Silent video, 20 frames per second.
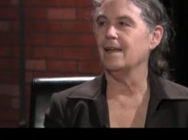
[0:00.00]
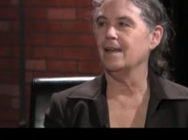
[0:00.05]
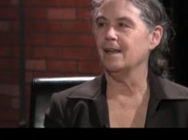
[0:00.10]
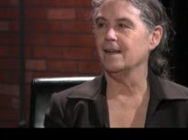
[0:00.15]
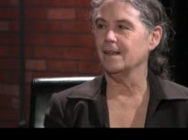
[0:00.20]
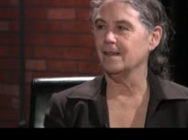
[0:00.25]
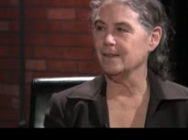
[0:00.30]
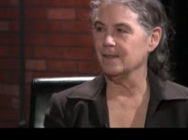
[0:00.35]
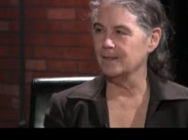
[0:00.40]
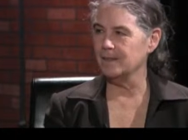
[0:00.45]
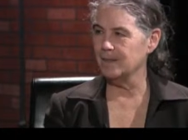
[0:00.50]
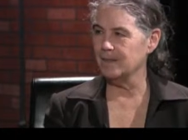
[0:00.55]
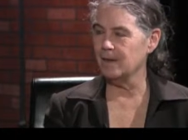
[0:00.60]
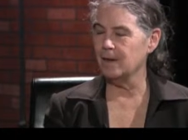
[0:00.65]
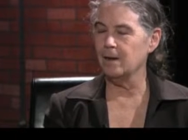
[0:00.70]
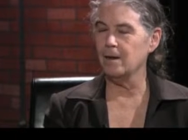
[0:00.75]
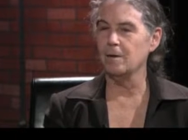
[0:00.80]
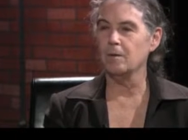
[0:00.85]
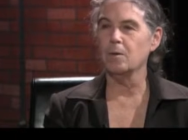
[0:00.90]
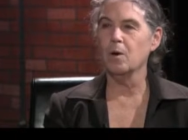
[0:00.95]
And
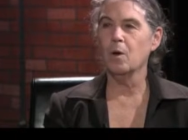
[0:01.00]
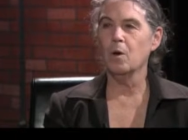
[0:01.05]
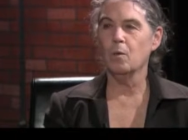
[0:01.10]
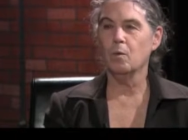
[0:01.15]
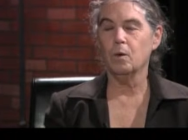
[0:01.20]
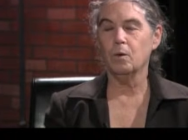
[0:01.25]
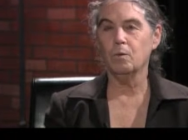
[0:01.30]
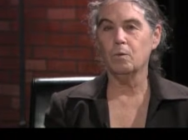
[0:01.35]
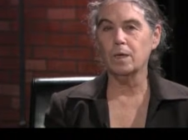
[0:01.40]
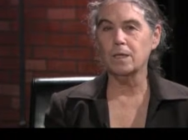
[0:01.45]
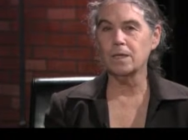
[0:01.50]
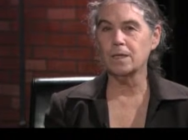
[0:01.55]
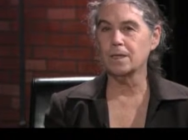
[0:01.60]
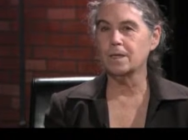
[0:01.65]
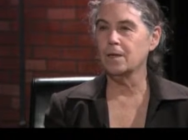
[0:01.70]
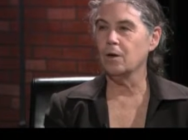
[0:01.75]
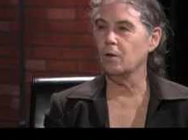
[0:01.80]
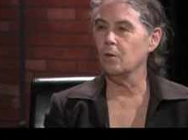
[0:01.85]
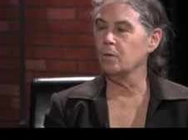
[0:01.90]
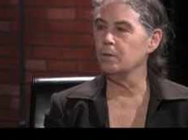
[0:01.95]
we
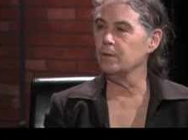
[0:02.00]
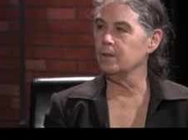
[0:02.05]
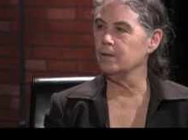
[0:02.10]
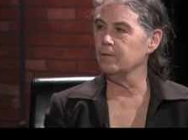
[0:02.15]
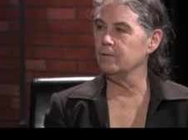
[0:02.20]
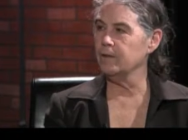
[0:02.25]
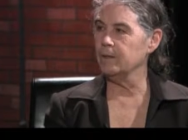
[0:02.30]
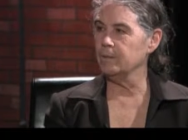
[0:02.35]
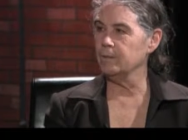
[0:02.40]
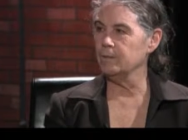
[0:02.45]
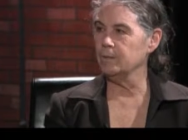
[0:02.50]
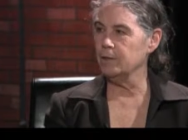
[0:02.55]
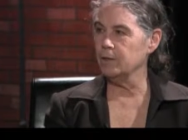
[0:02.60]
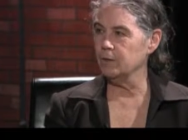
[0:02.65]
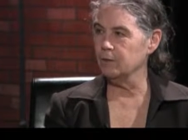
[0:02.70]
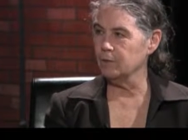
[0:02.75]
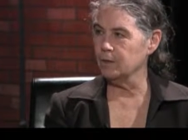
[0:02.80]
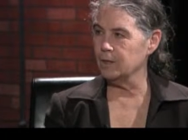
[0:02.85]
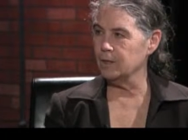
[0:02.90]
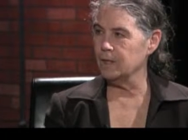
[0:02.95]
recently opened a family
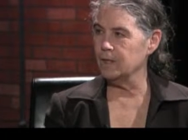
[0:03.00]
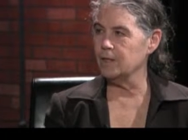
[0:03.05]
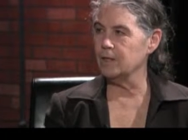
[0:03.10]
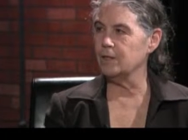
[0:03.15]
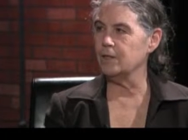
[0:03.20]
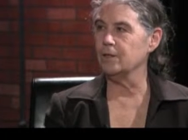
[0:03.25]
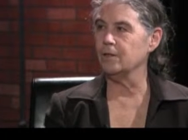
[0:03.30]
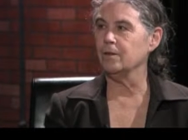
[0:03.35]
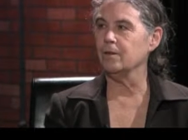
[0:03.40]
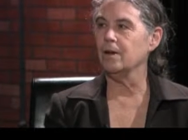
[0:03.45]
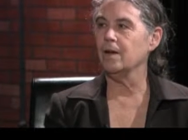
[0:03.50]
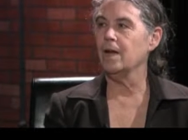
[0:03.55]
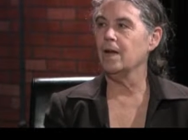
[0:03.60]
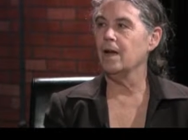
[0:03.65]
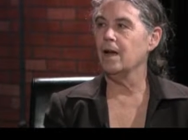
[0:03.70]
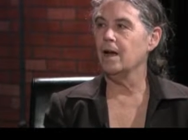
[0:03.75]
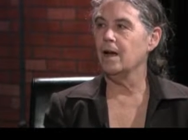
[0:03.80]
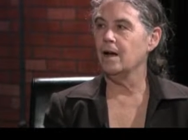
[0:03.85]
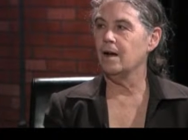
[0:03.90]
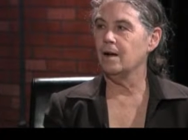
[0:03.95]
resource center
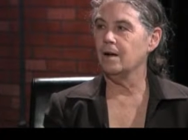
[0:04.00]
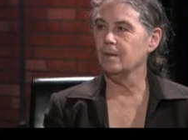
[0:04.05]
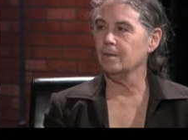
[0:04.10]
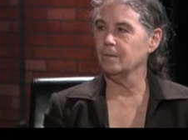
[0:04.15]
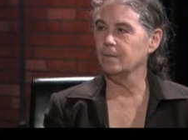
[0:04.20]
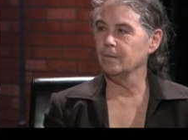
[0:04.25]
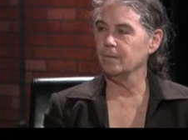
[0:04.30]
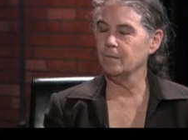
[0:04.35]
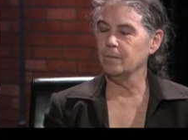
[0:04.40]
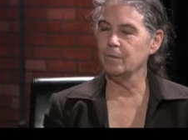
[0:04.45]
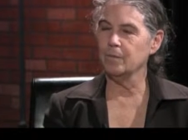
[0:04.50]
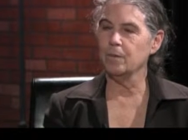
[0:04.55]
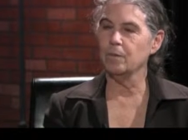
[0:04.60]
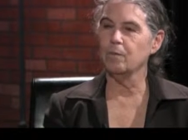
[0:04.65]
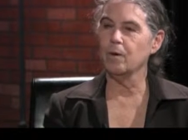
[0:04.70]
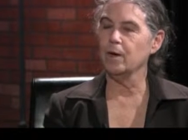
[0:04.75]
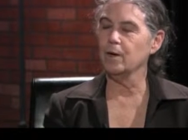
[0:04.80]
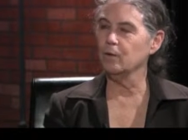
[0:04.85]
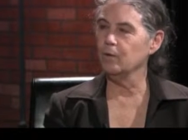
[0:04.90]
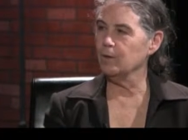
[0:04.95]

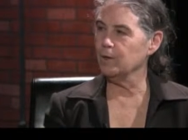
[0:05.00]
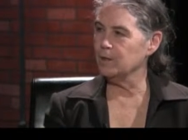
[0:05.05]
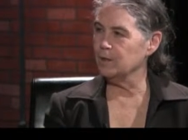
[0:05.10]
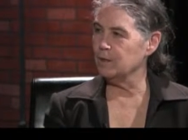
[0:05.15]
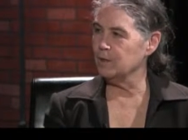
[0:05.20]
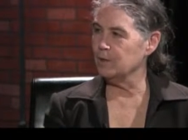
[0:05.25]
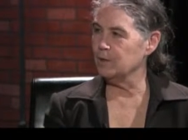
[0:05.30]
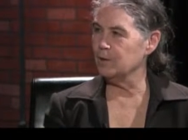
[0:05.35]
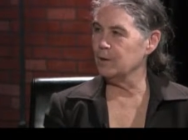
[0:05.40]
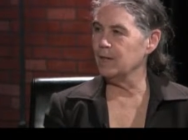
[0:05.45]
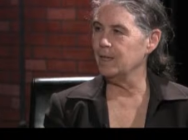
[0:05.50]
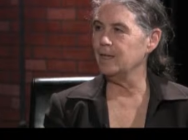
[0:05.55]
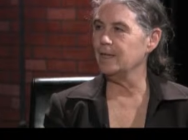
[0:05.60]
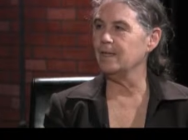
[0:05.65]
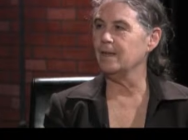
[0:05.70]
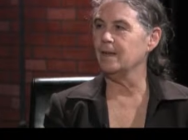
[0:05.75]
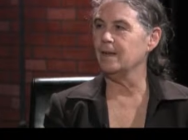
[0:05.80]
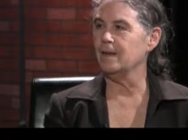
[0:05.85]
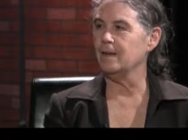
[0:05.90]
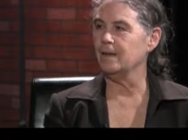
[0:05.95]
right across the
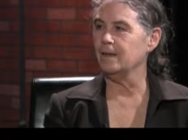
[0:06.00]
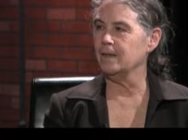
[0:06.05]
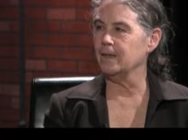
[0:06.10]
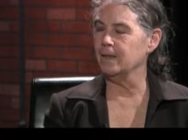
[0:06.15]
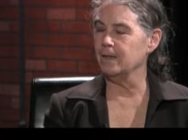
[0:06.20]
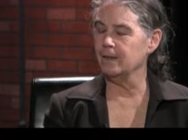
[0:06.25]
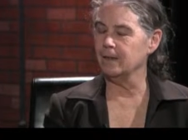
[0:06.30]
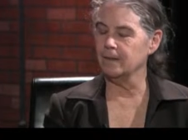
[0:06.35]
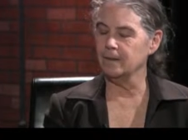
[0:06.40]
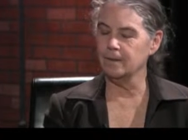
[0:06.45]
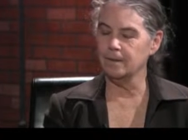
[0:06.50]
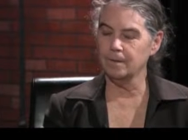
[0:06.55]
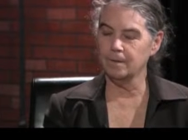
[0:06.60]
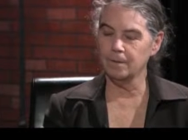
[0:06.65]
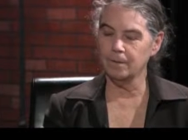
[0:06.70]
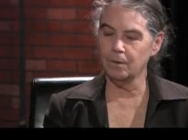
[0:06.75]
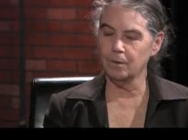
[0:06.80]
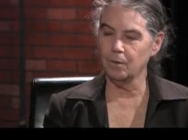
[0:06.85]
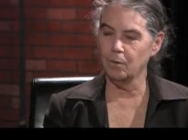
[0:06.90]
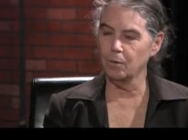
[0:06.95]
street on
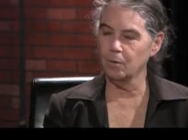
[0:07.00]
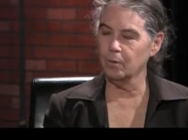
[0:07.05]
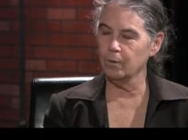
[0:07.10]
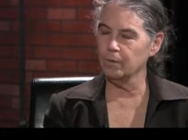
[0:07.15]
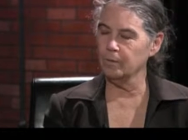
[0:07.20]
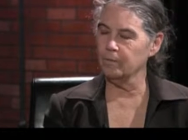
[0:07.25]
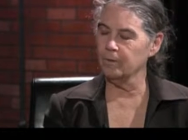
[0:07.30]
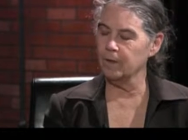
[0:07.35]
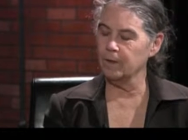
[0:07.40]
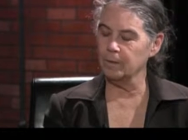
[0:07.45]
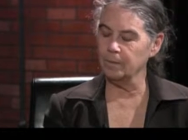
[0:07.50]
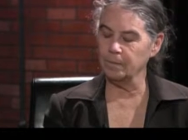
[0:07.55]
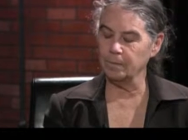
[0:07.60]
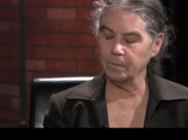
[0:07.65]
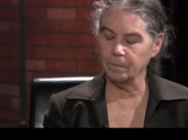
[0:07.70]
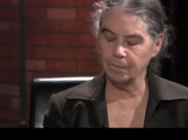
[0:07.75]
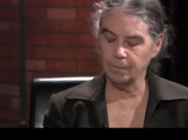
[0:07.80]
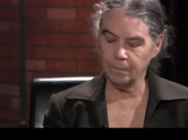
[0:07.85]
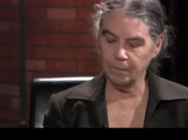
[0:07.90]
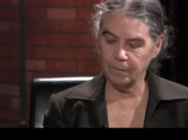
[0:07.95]
the corner of
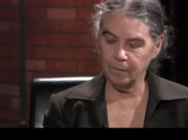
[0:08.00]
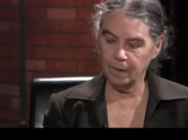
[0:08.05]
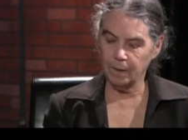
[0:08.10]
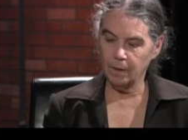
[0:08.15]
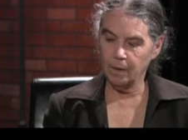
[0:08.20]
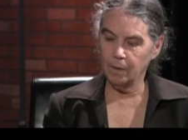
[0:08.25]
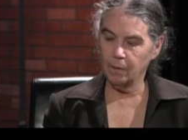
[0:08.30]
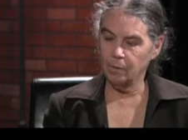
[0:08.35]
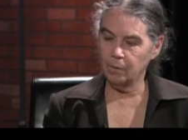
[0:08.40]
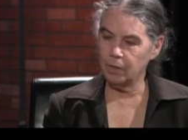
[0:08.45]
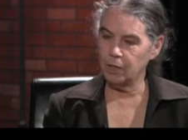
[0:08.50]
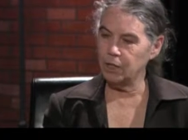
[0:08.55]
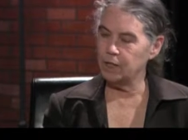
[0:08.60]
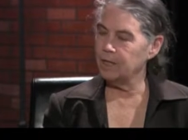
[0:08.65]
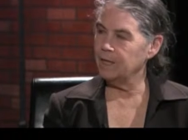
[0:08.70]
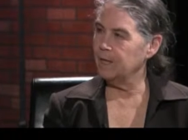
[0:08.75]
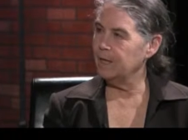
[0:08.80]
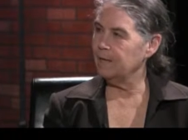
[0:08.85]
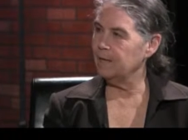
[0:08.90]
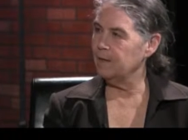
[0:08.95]

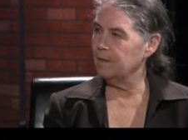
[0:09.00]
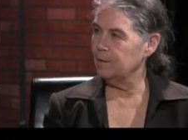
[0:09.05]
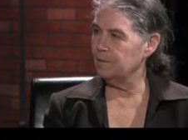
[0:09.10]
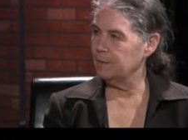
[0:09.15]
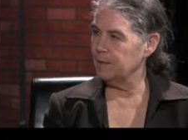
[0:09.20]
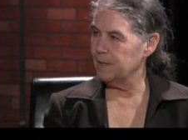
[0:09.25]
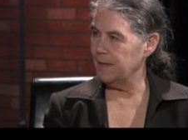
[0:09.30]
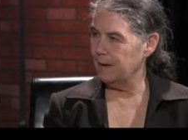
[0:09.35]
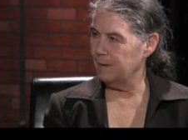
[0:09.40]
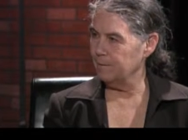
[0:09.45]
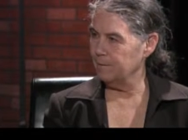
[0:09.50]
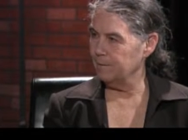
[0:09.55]
Ritchie and Columbus Ave.